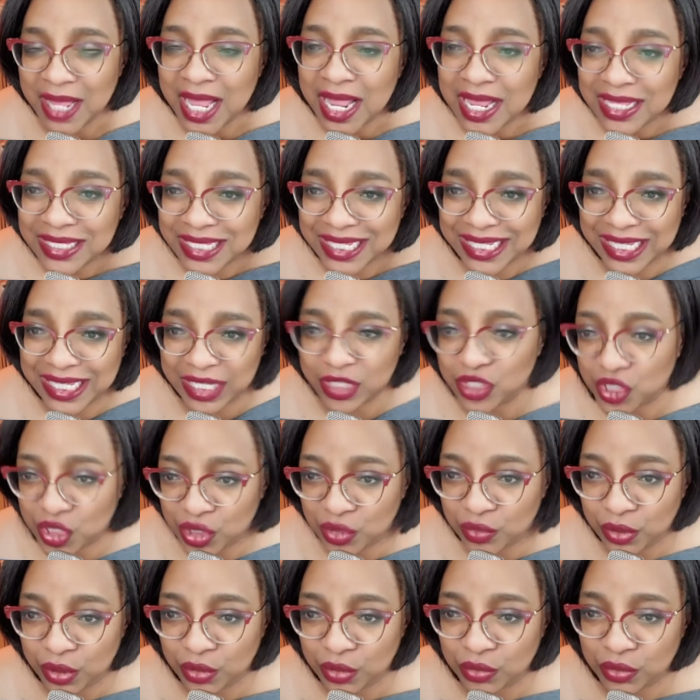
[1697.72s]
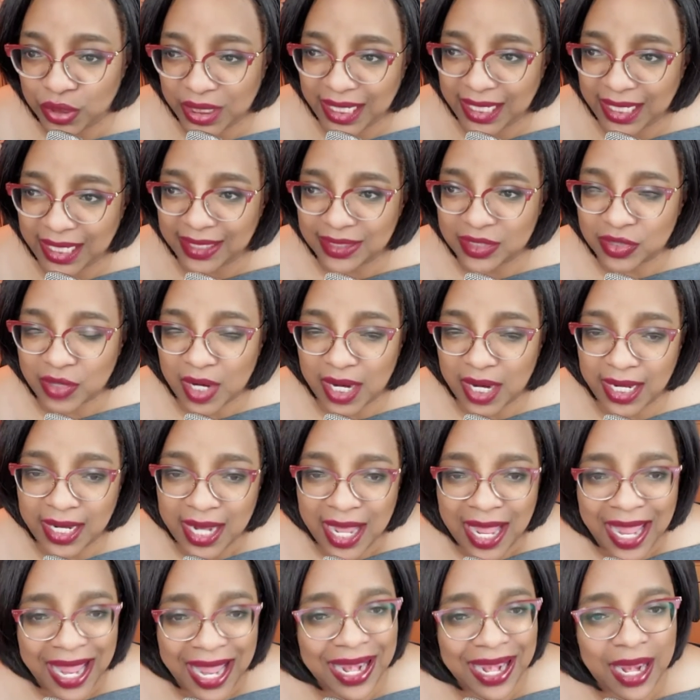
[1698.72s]
to get you new leads, right?
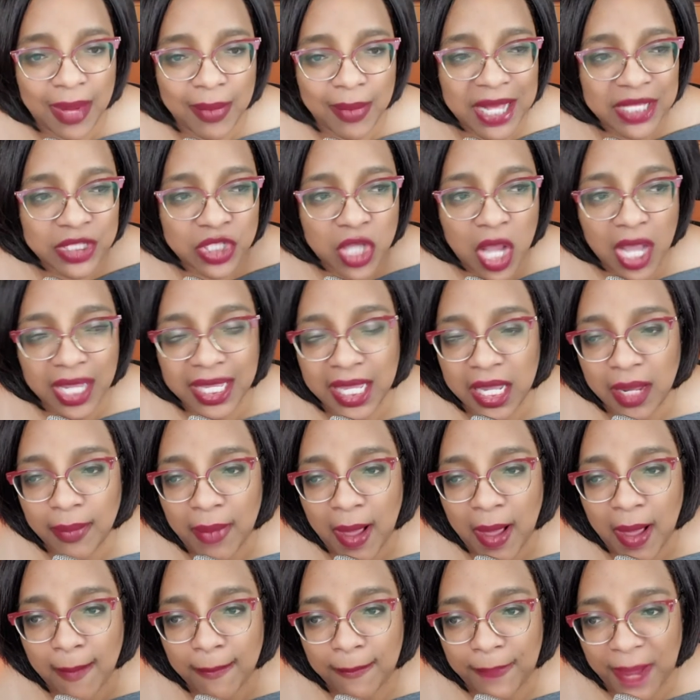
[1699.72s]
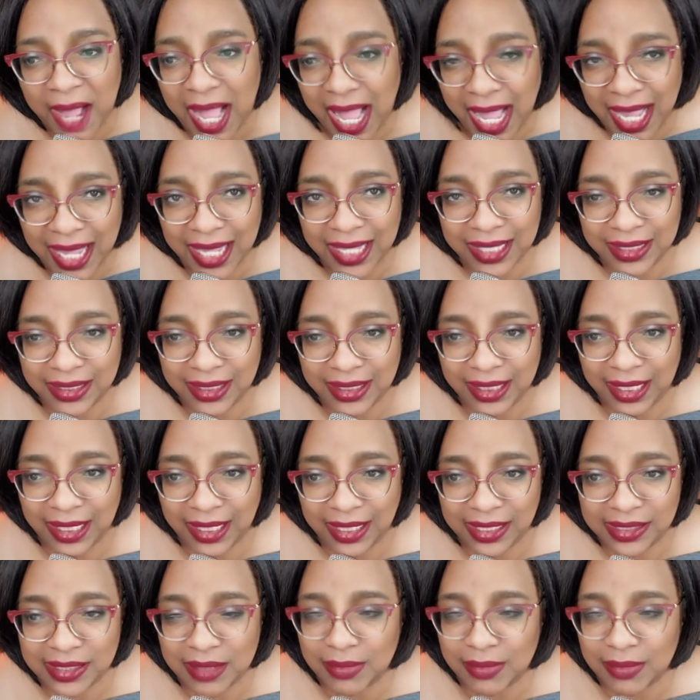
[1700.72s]
And I'm not talking about buying leads.